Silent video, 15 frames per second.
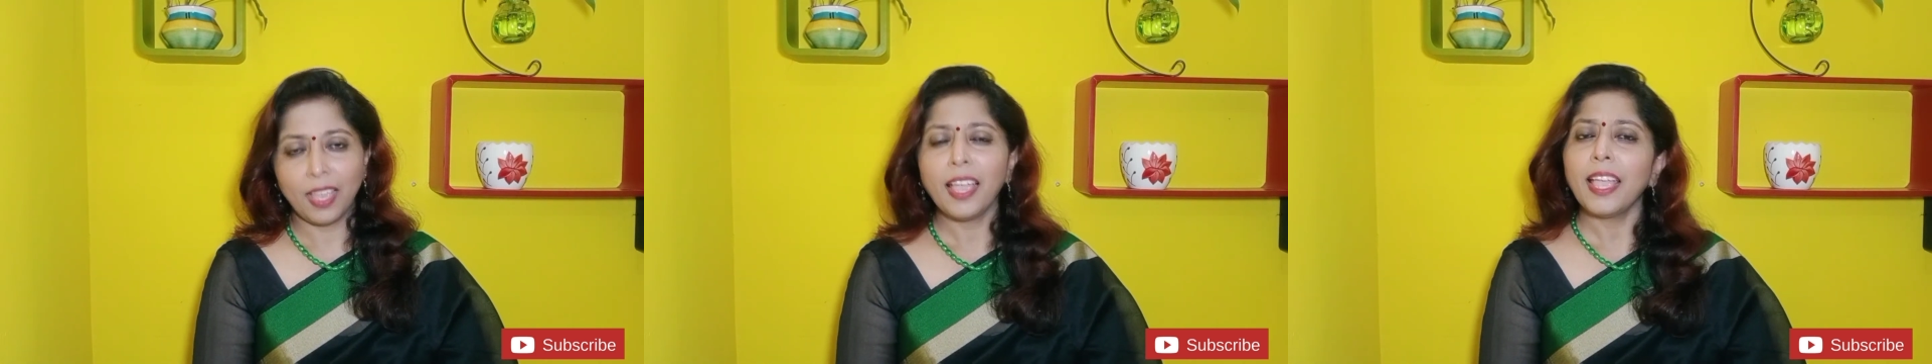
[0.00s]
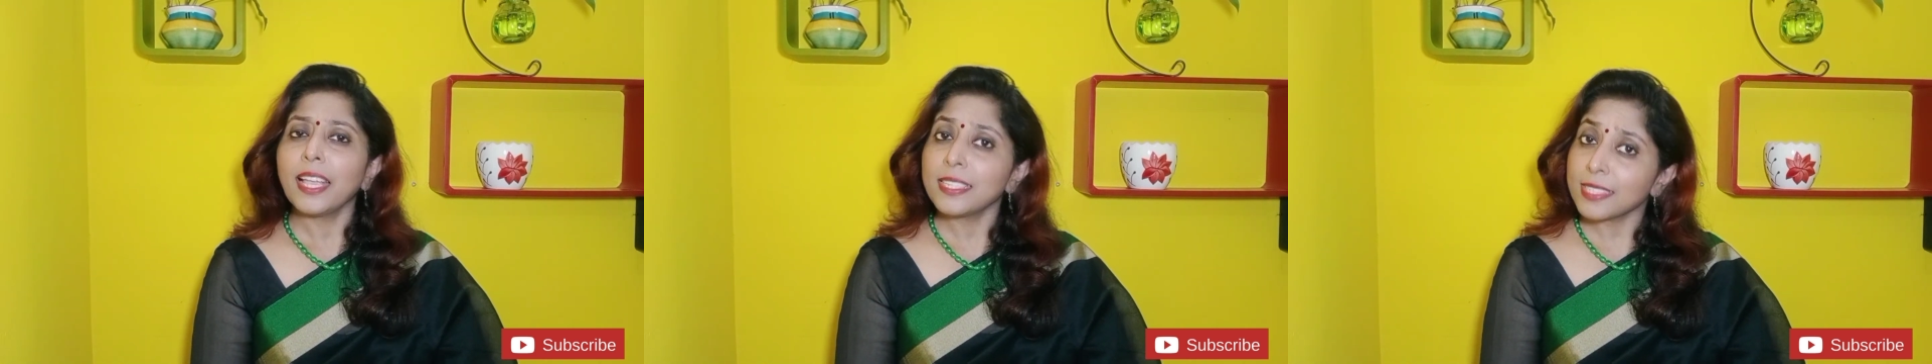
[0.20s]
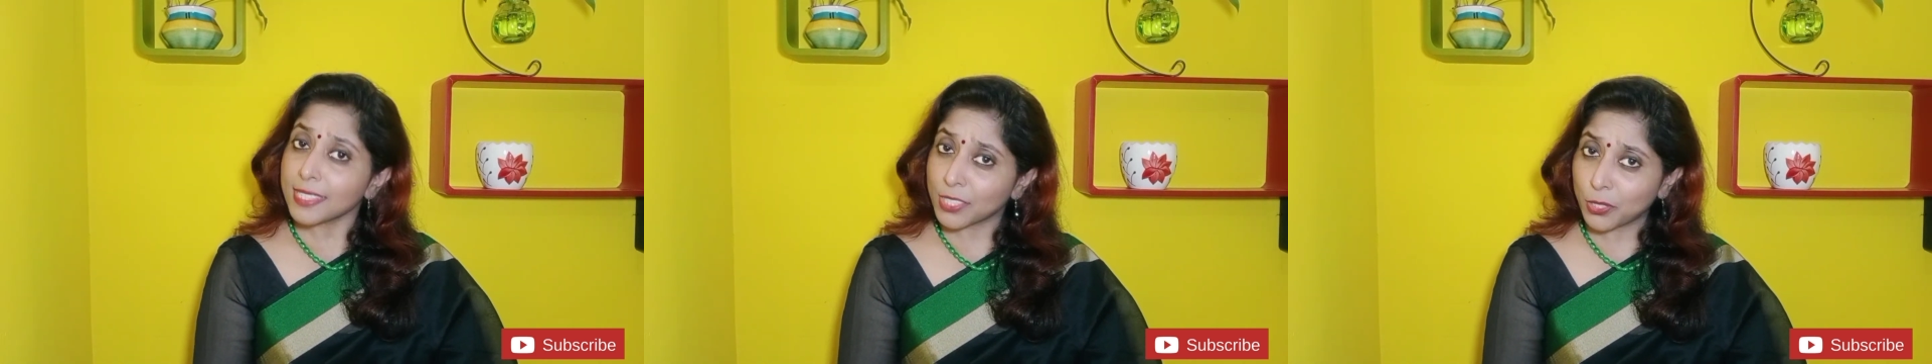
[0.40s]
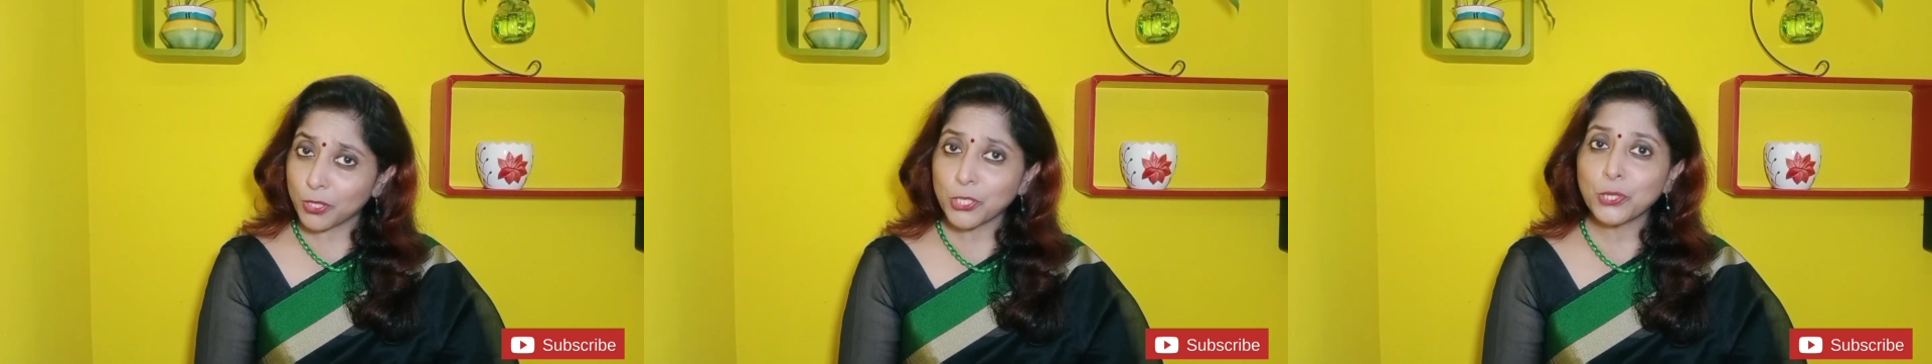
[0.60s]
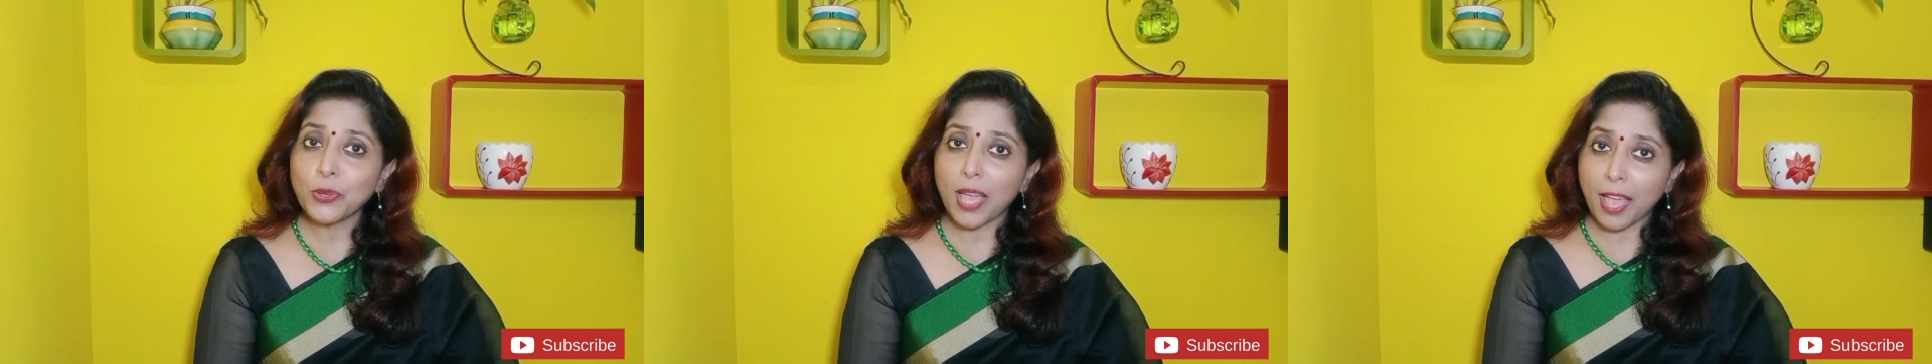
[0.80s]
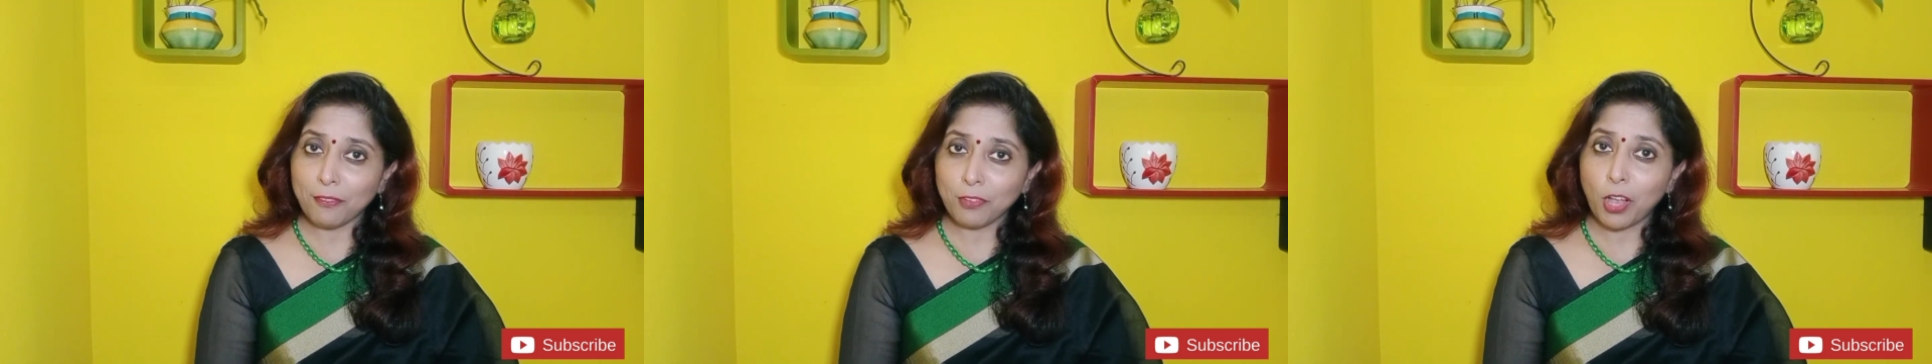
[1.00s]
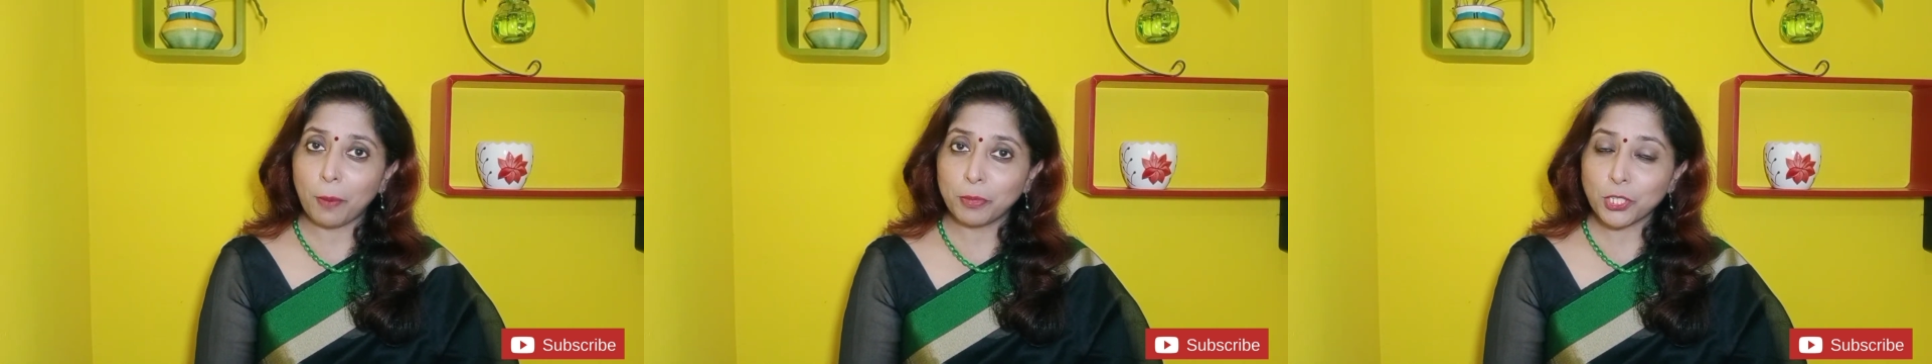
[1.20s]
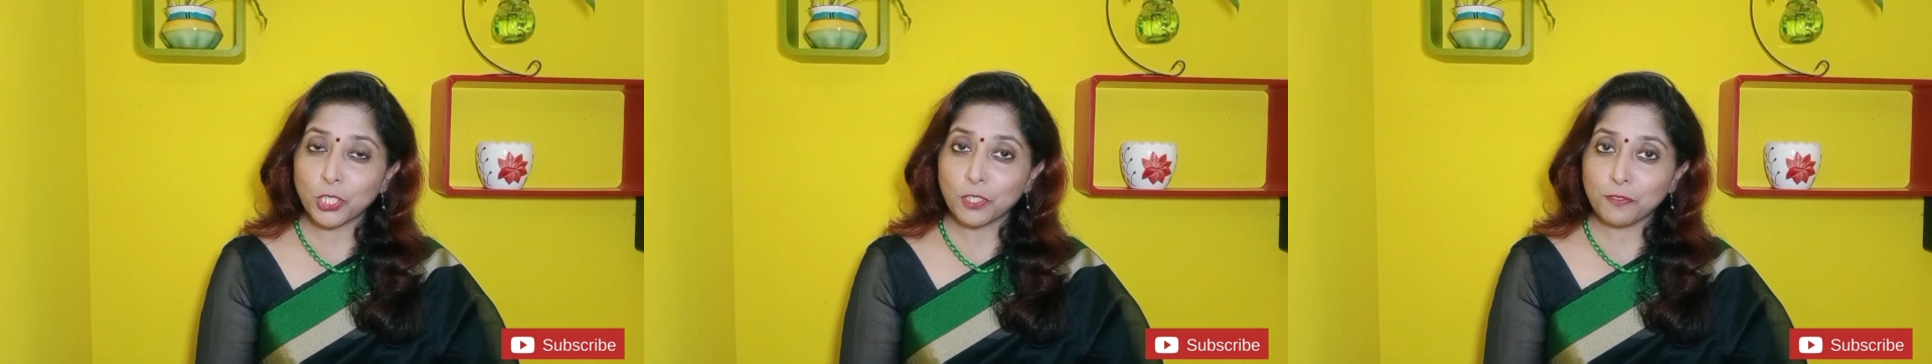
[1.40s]
It is good to have
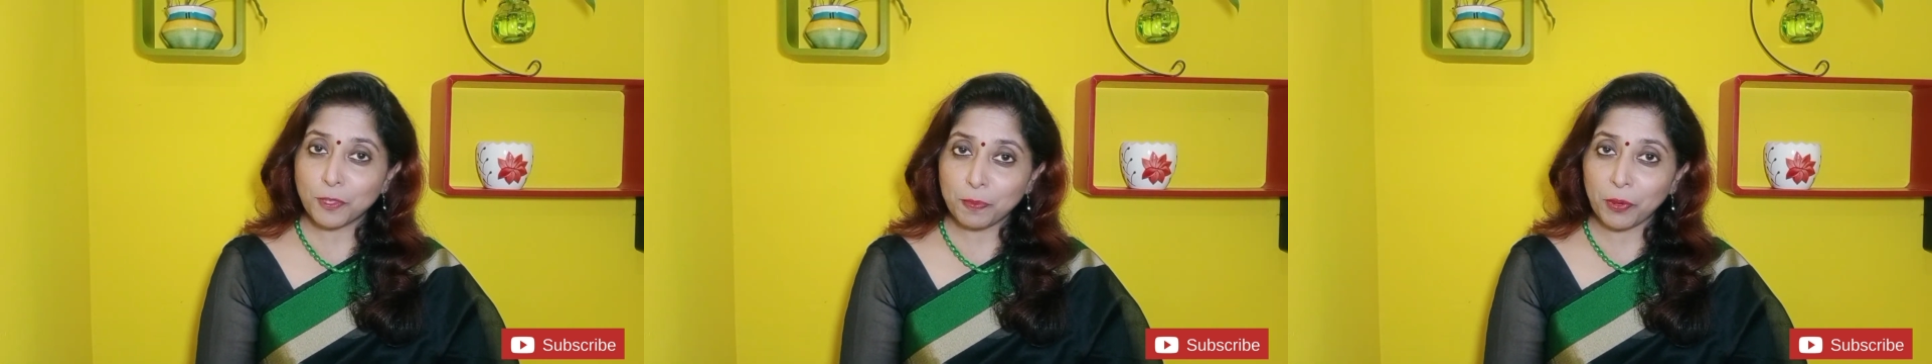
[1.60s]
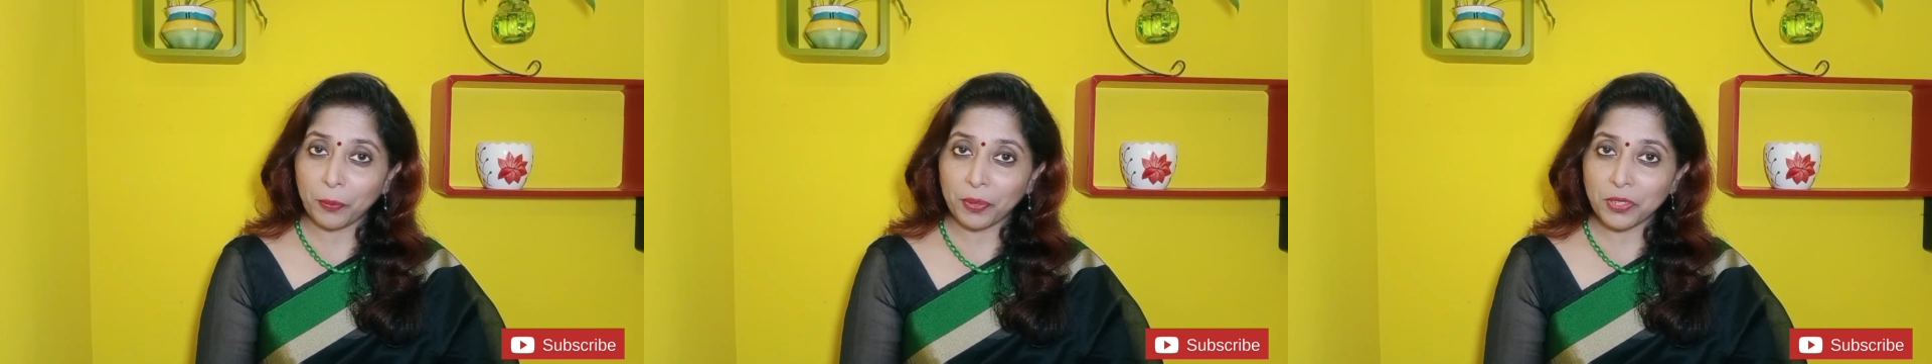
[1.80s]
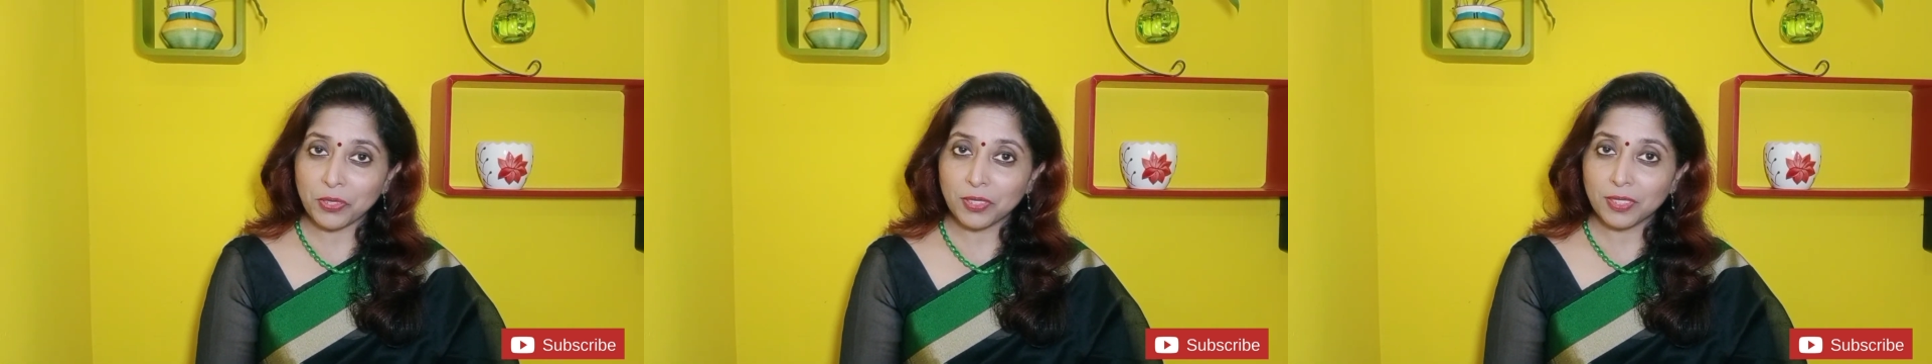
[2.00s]
competitive spirit